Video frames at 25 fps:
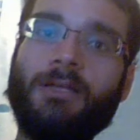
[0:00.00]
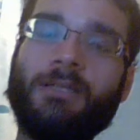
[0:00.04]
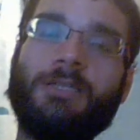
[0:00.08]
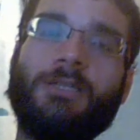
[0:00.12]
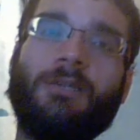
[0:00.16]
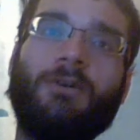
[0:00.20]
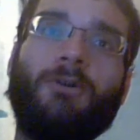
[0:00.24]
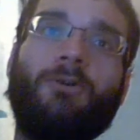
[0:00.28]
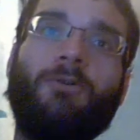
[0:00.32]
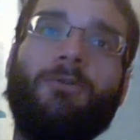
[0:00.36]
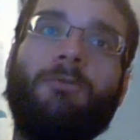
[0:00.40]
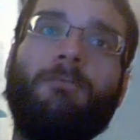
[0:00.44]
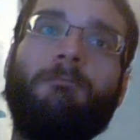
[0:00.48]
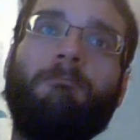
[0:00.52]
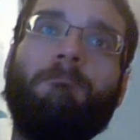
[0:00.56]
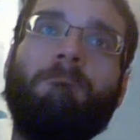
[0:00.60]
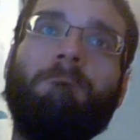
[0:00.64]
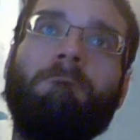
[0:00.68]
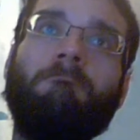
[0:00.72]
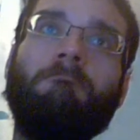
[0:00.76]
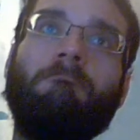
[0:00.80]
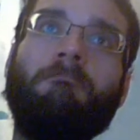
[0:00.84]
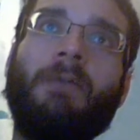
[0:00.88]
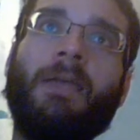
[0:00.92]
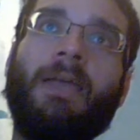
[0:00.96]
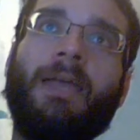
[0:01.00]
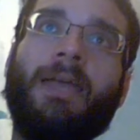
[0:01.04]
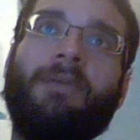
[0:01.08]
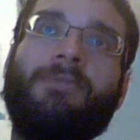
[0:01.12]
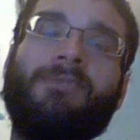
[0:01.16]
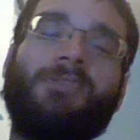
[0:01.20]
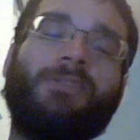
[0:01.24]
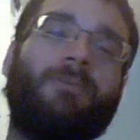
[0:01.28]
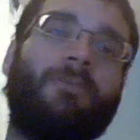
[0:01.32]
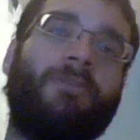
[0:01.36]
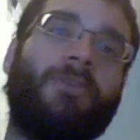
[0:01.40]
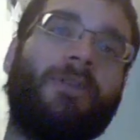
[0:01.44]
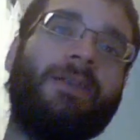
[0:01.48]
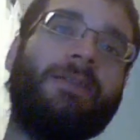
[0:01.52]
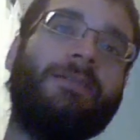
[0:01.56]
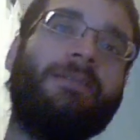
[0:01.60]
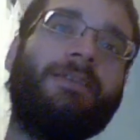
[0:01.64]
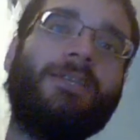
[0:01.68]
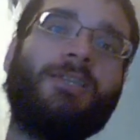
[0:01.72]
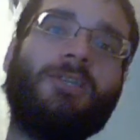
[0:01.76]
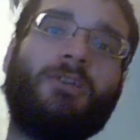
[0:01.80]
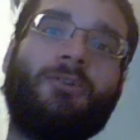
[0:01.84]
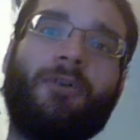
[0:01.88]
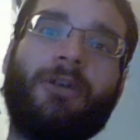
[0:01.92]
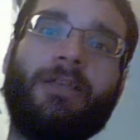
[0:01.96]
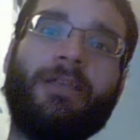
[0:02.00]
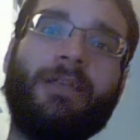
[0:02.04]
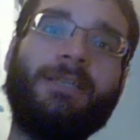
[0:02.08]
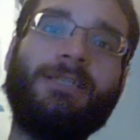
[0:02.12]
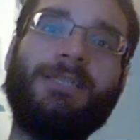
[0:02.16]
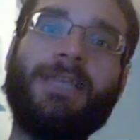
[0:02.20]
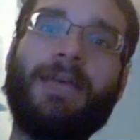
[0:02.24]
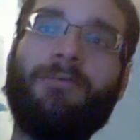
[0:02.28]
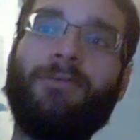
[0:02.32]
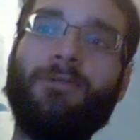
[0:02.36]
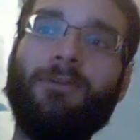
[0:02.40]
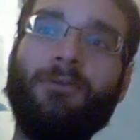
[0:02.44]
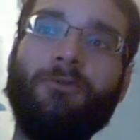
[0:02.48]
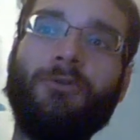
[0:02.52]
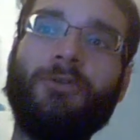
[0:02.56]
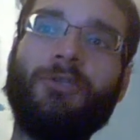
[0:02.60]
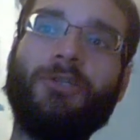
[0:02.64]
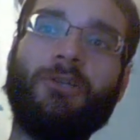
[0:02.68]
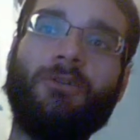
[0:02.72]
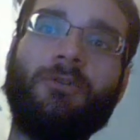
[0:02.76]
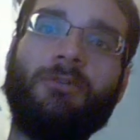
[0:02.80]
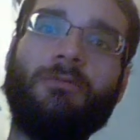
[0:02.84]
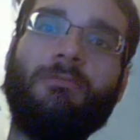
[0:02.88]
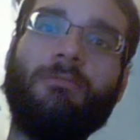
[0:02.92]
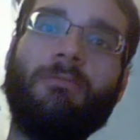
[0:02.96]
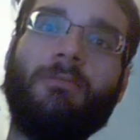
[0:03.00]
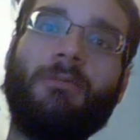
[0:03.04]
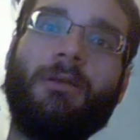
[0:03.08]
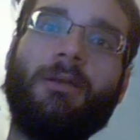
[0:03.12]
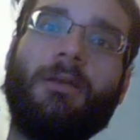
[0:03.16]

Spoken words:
So, if something discredits evolution,